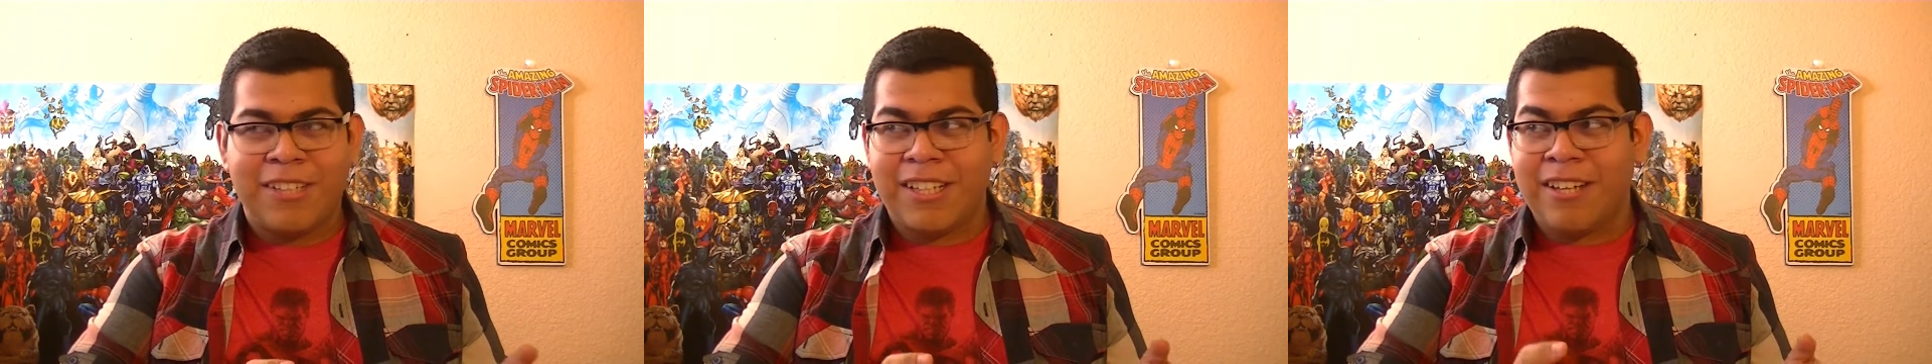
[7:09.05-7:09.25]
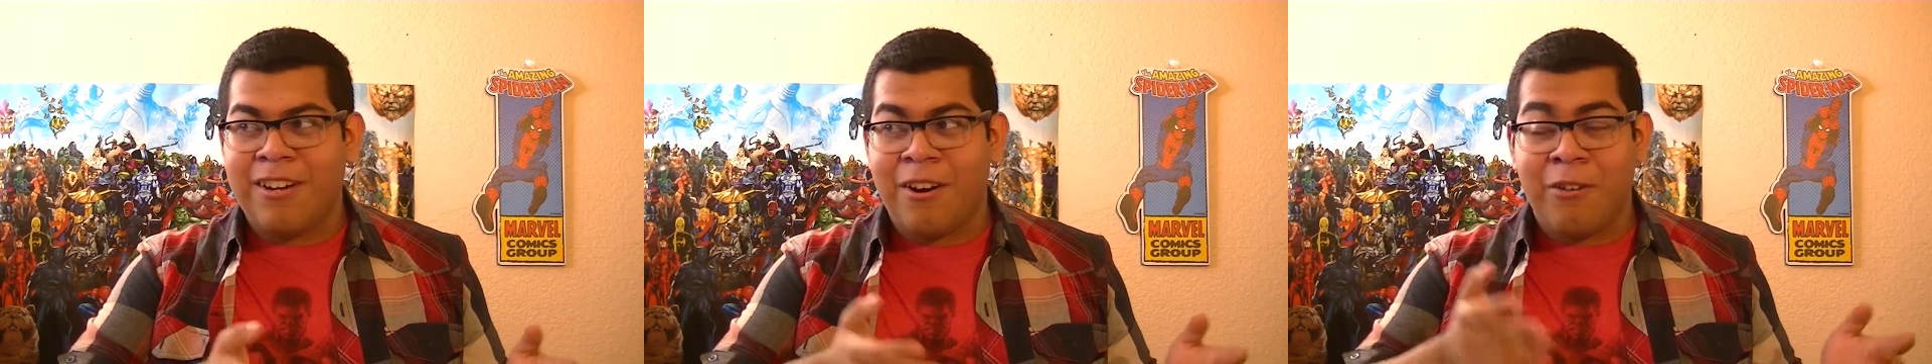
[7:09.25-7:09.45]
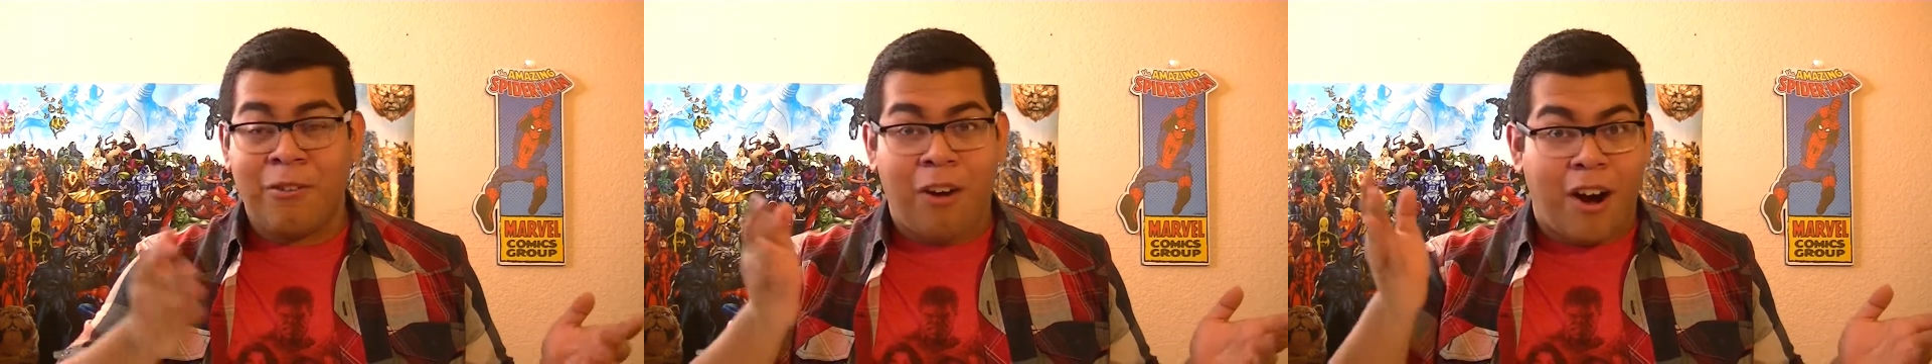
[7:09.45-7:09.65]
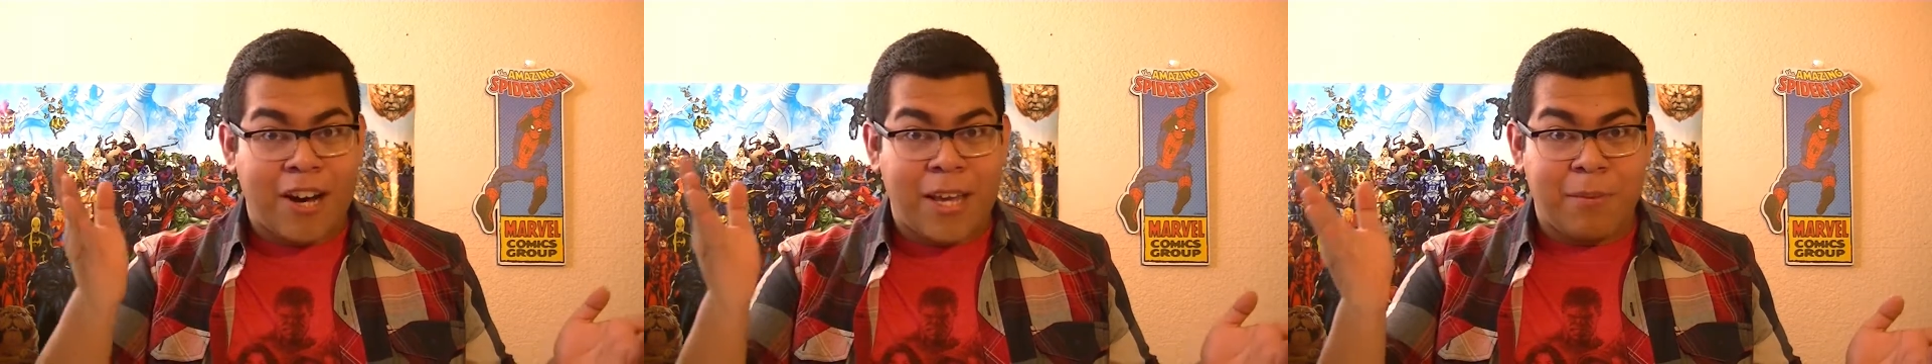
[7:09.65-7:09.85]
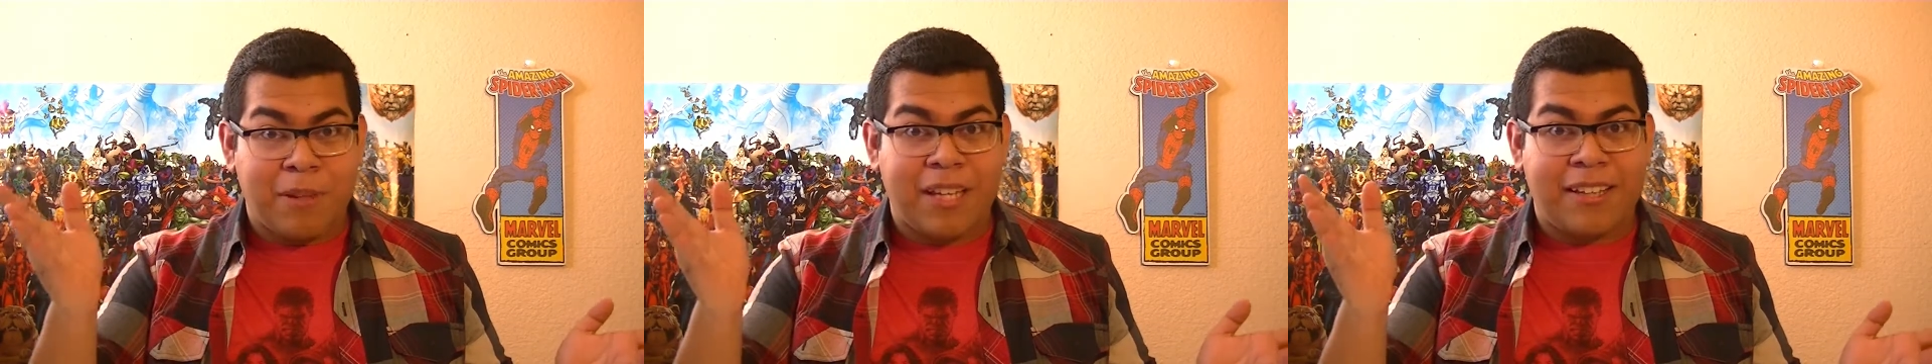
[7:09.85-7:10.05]
You know,
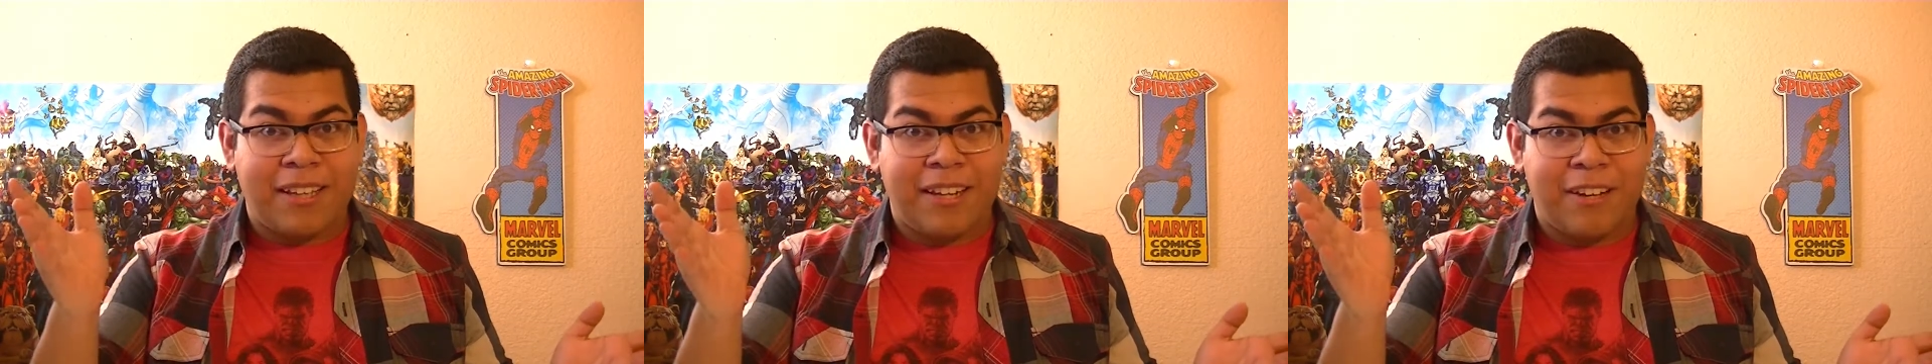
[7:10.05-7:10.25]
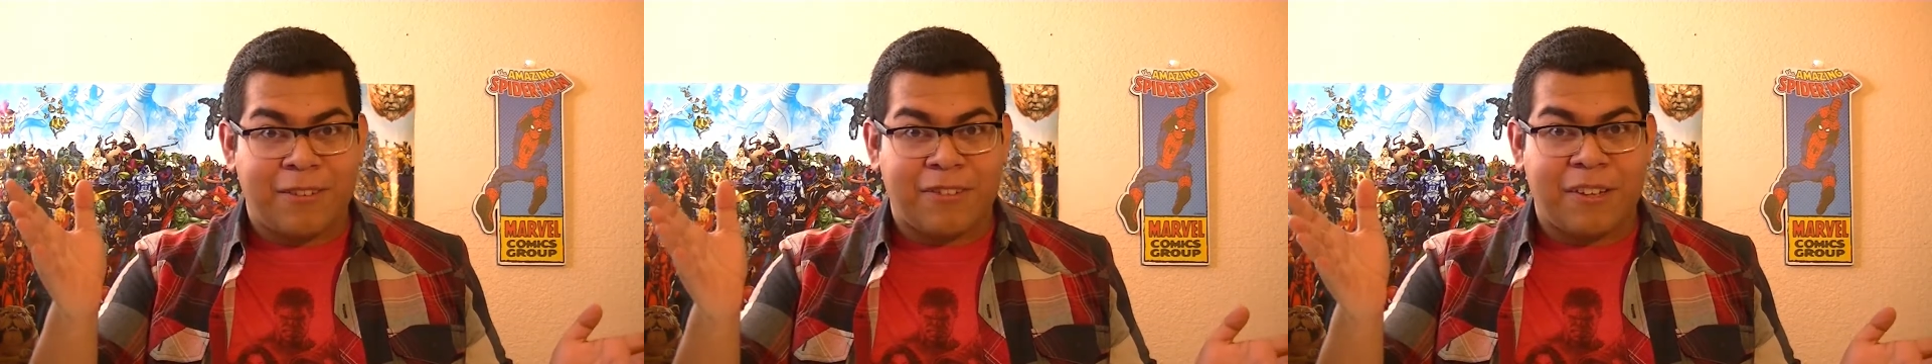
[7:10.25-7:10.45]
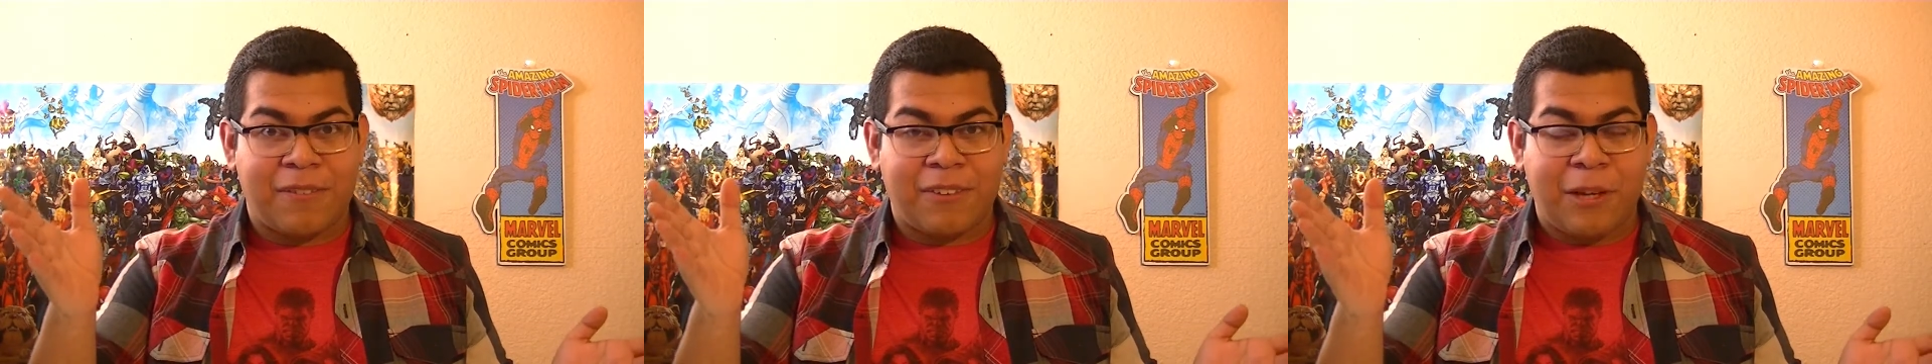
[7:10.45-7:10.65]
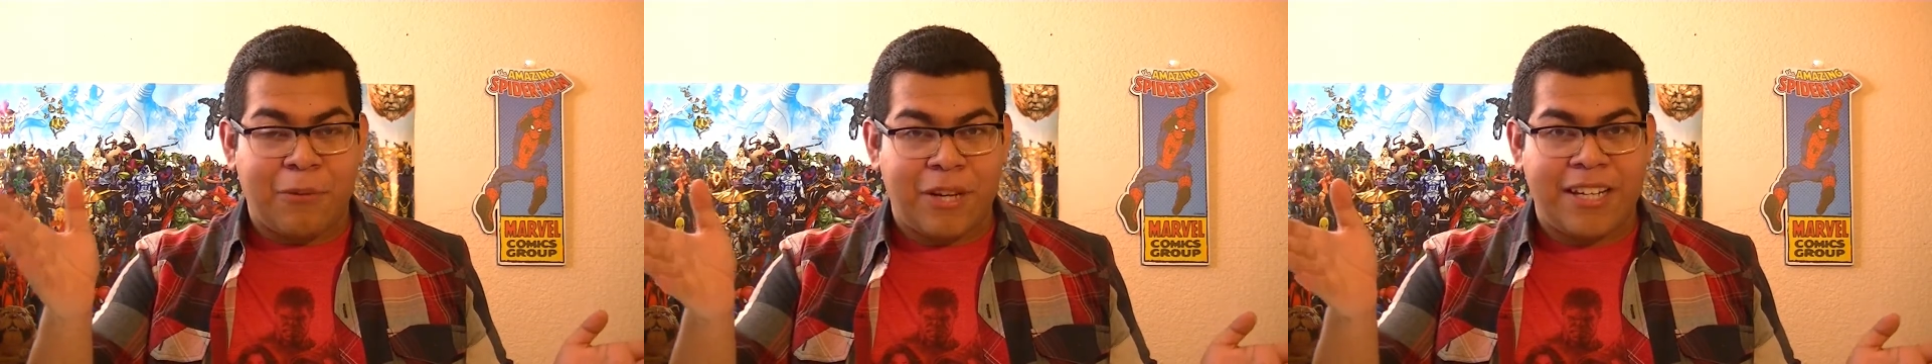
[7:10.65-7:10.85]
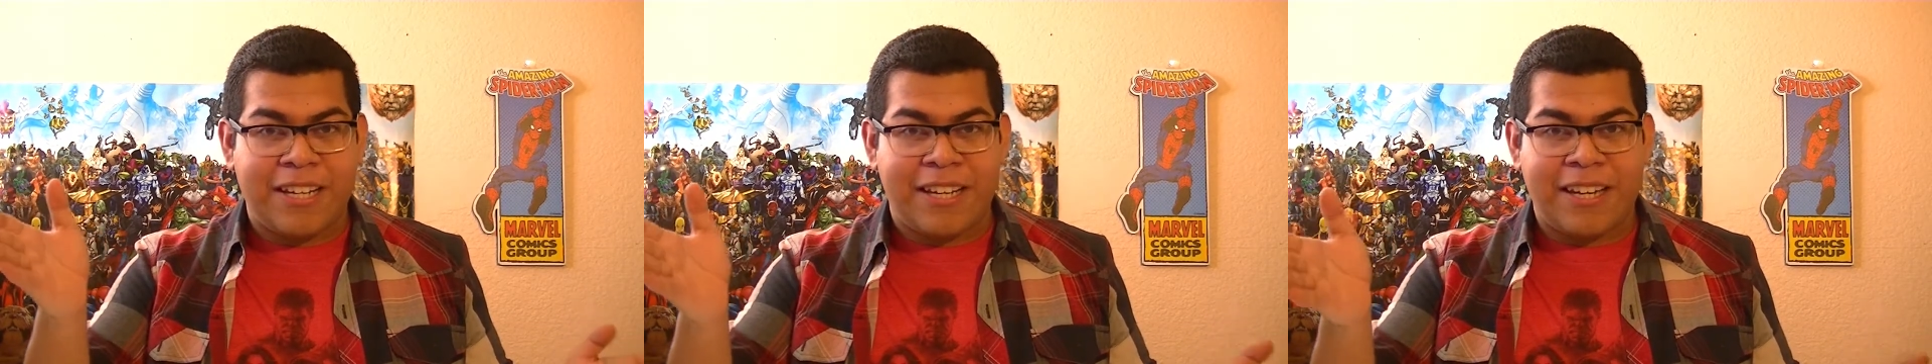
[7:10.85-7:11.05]
arguably enough stuff that
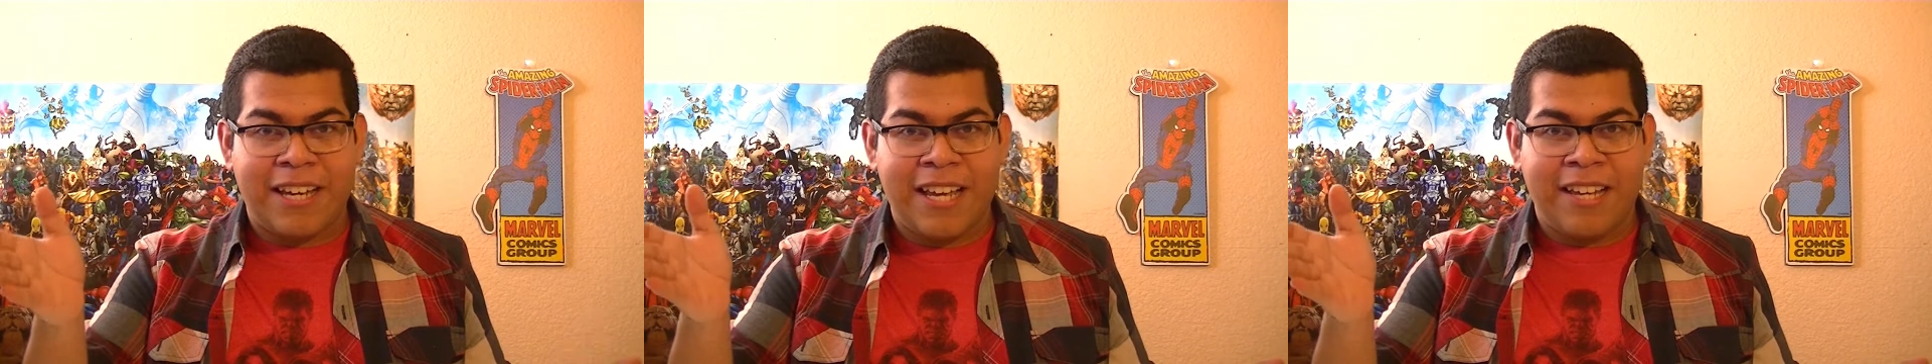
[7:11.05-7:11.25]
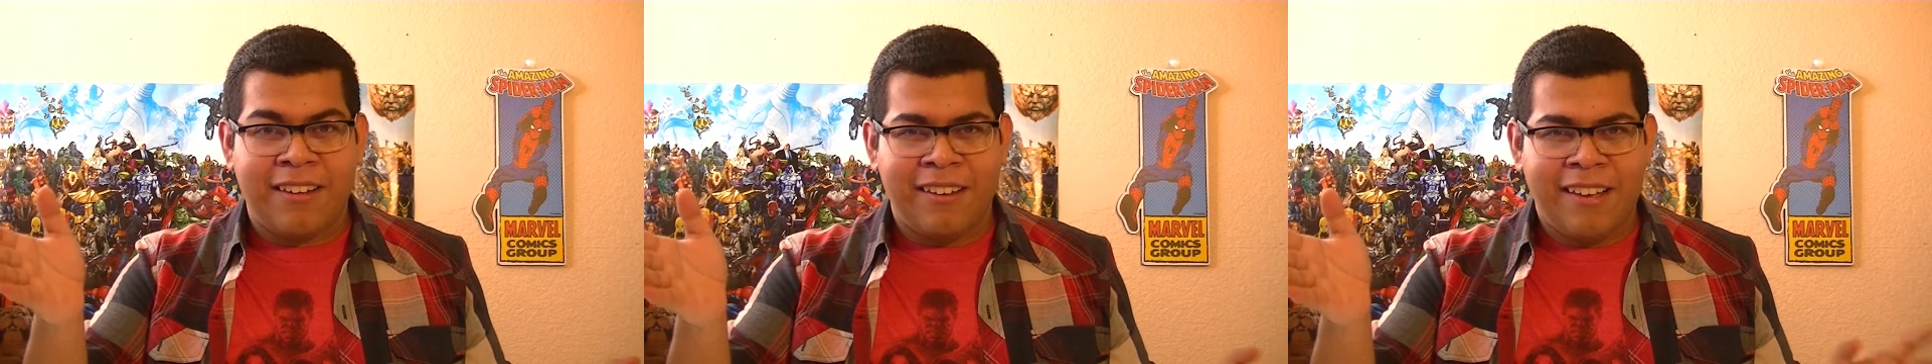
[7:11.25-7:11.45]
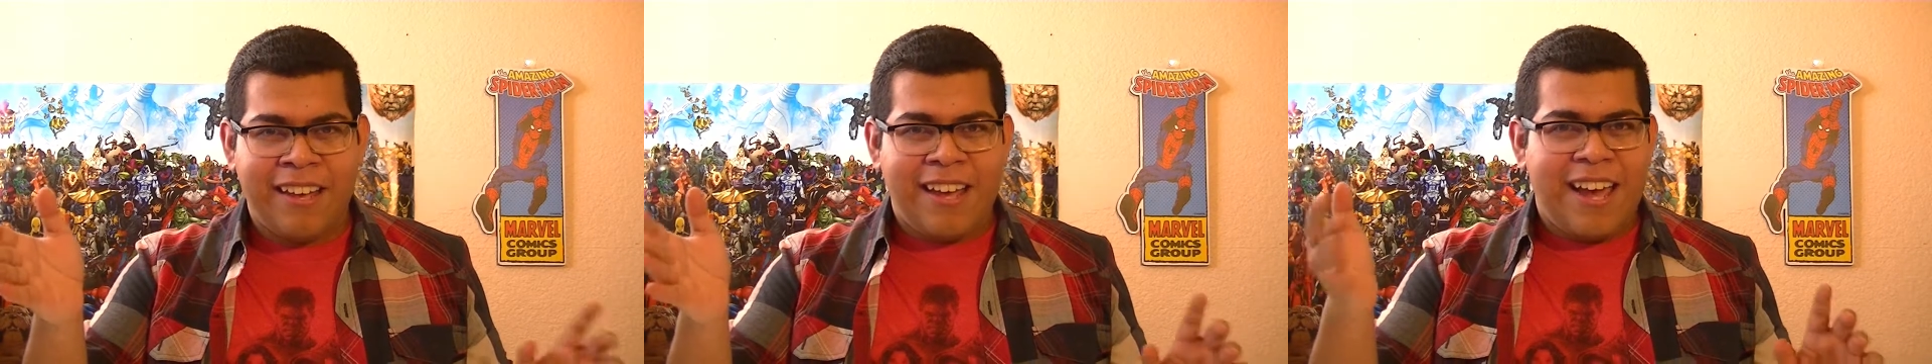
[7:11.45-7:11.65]
we didn't need,